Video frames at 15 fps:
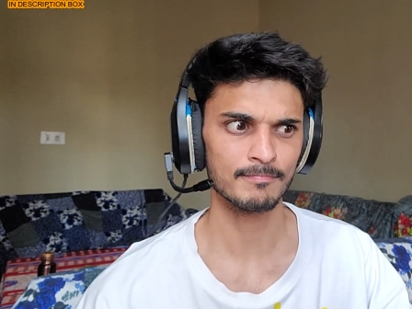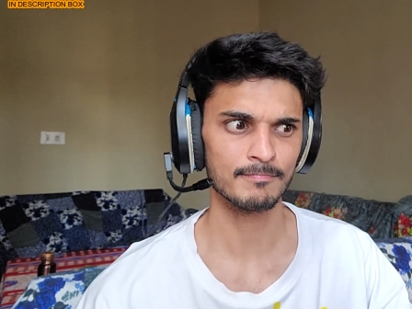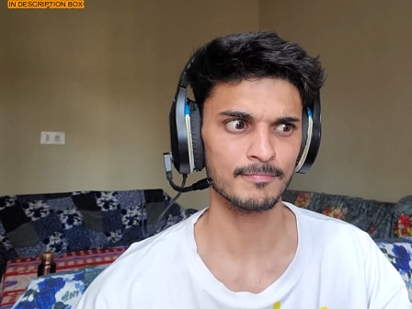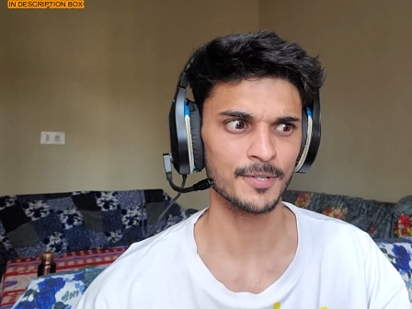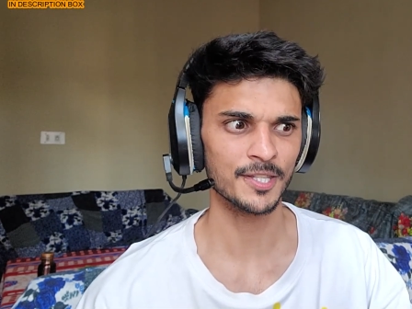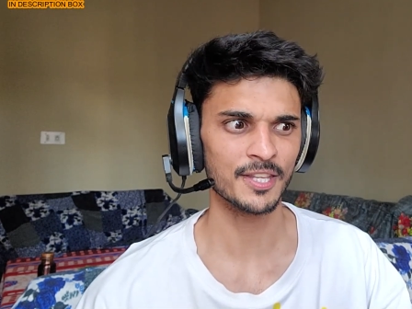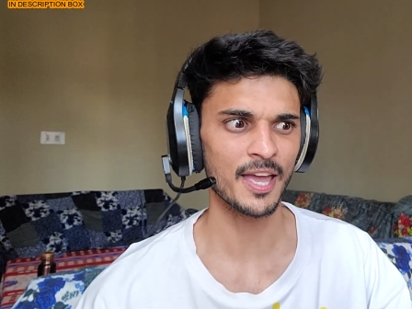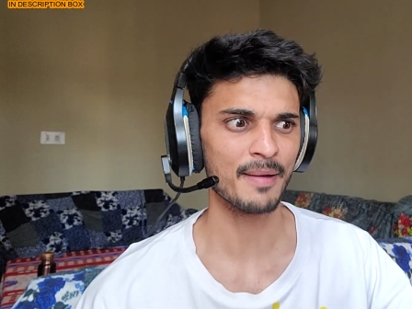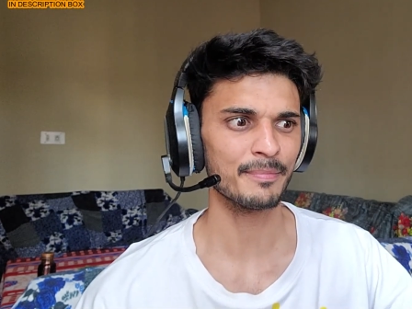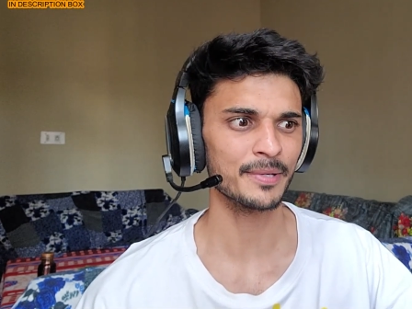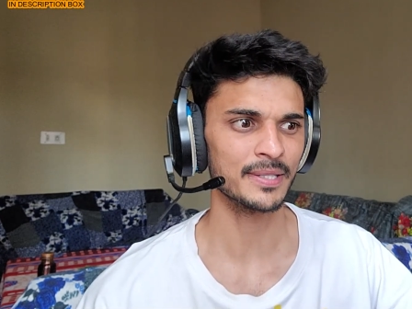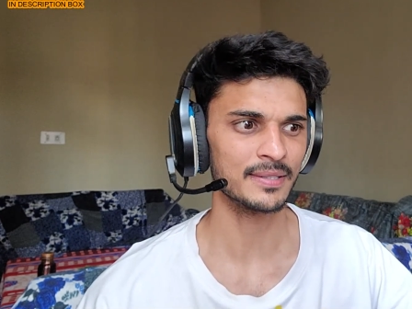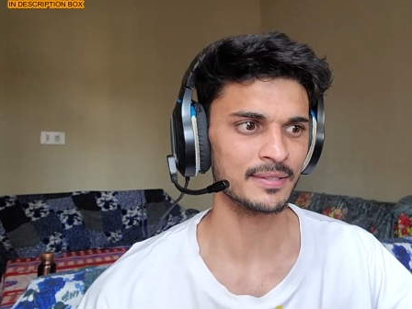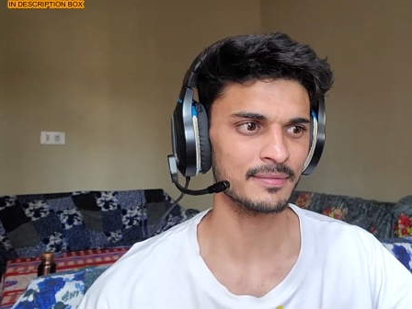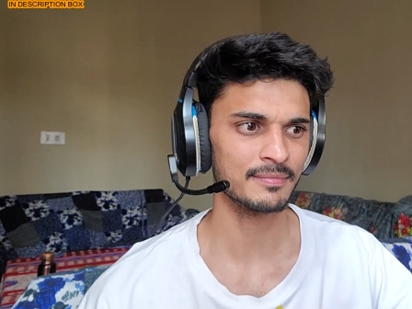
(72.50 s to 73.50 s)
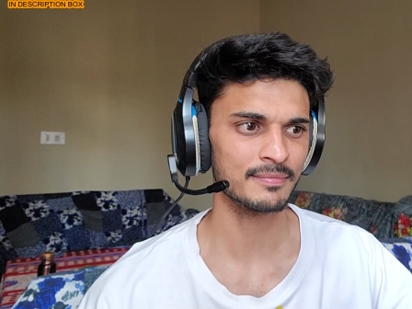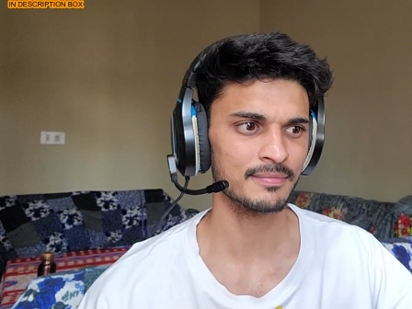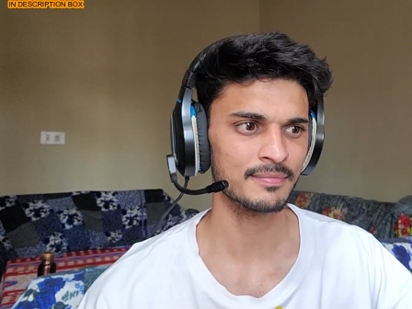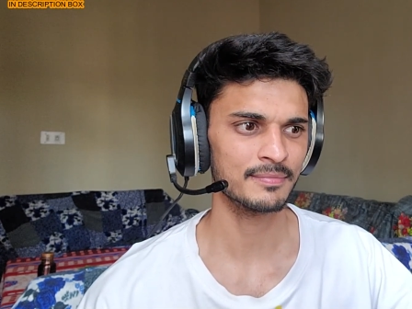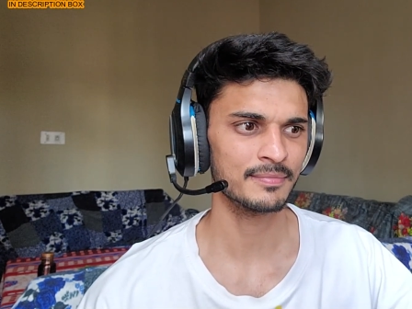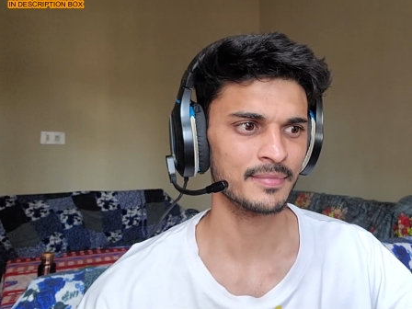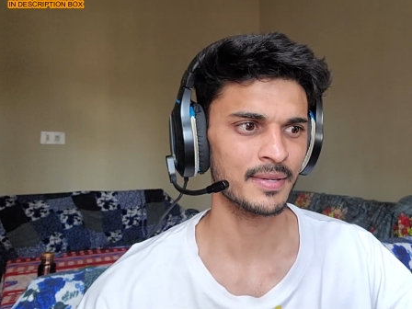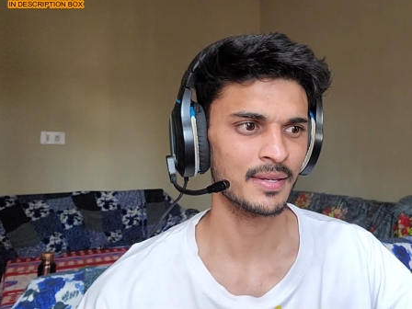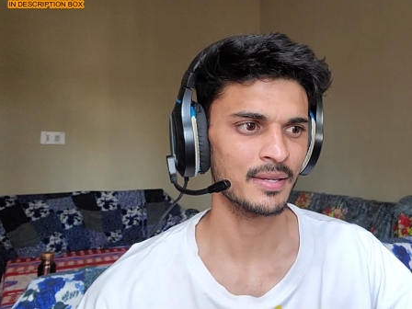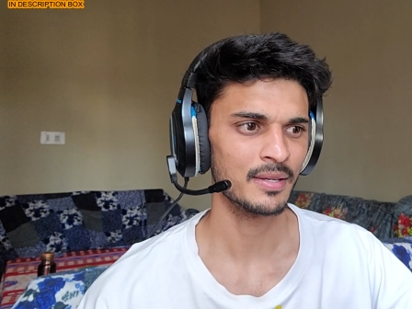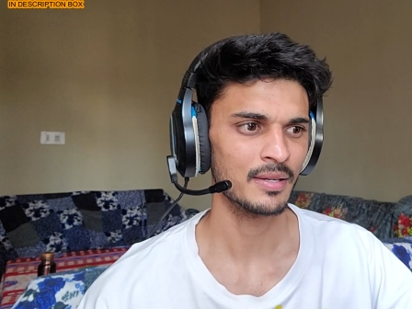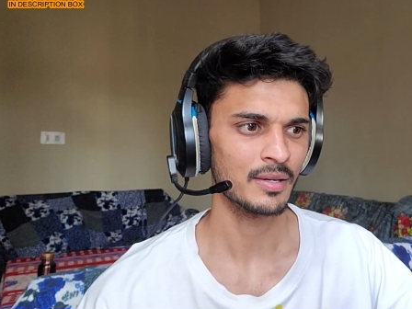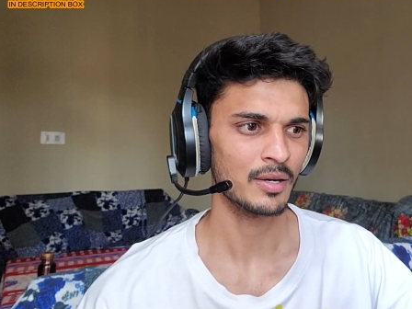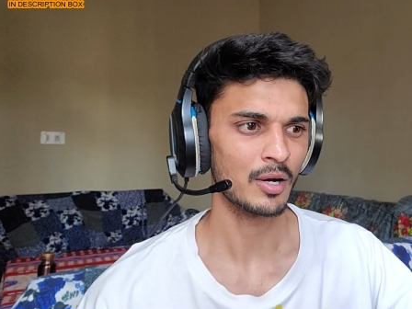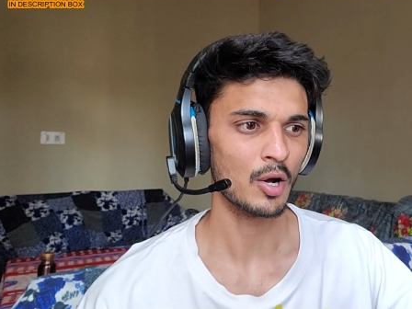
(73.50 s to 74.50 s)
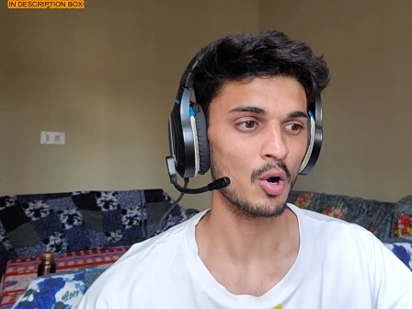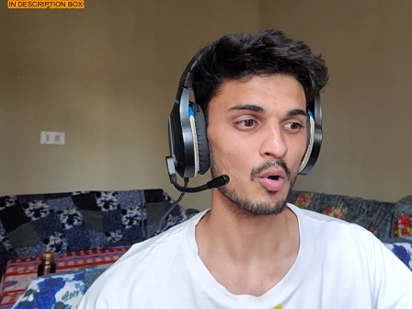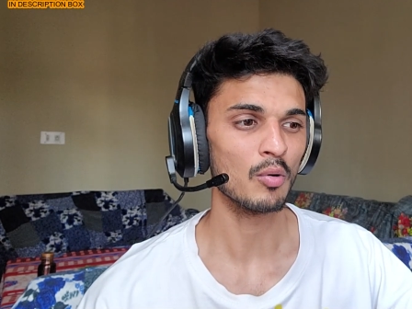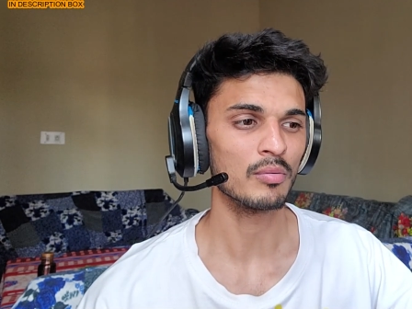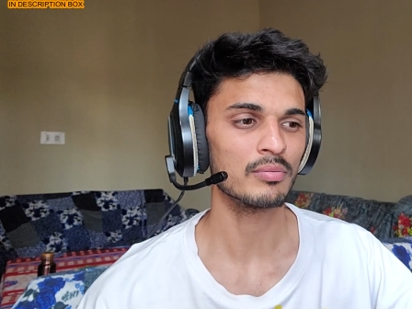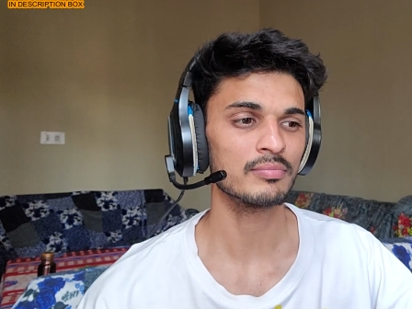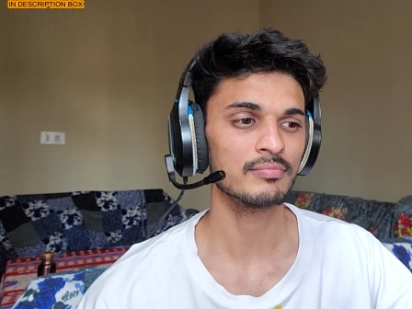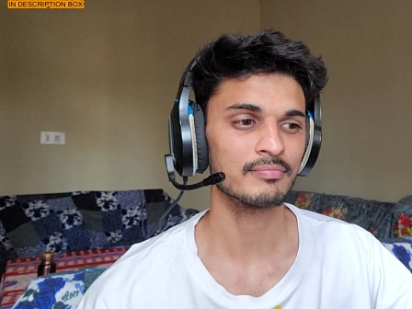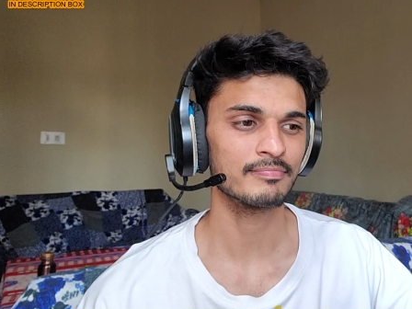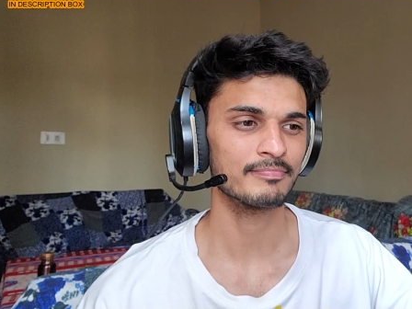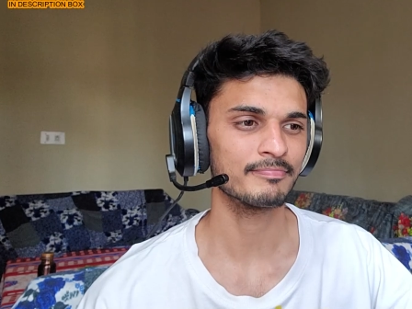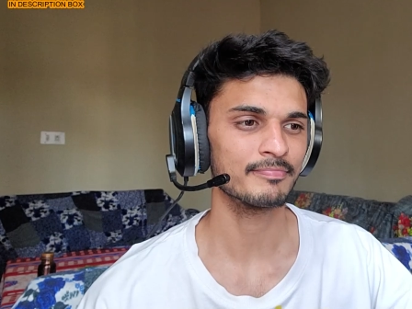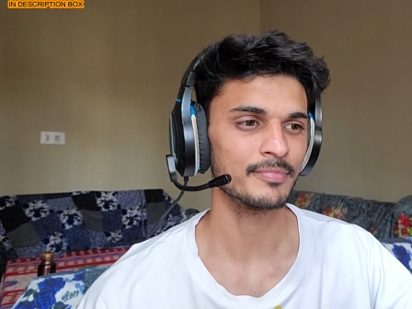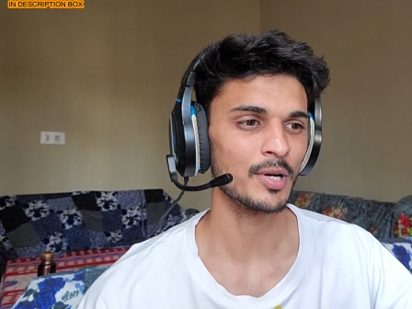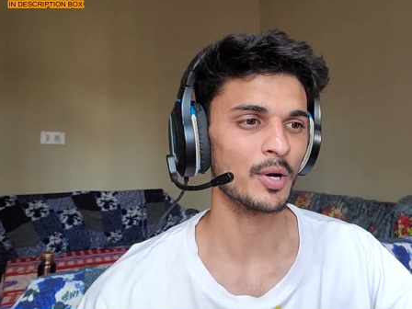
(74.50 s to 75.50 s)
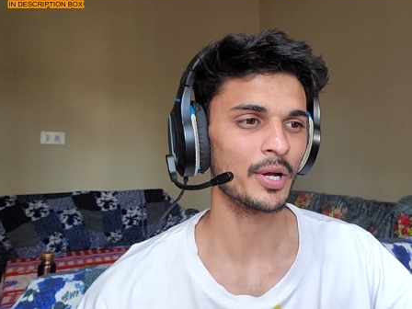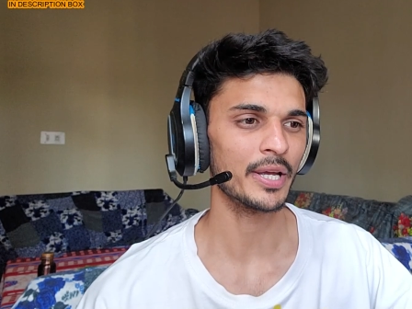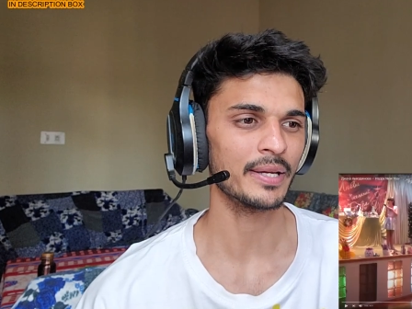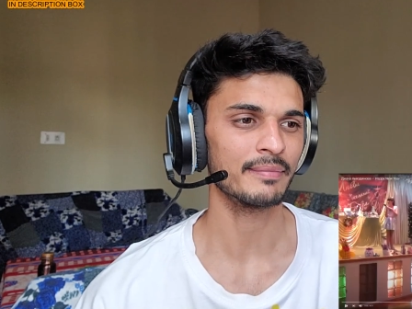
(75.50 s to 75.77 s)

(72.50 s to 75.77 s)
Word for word: what happened. Oh, okay.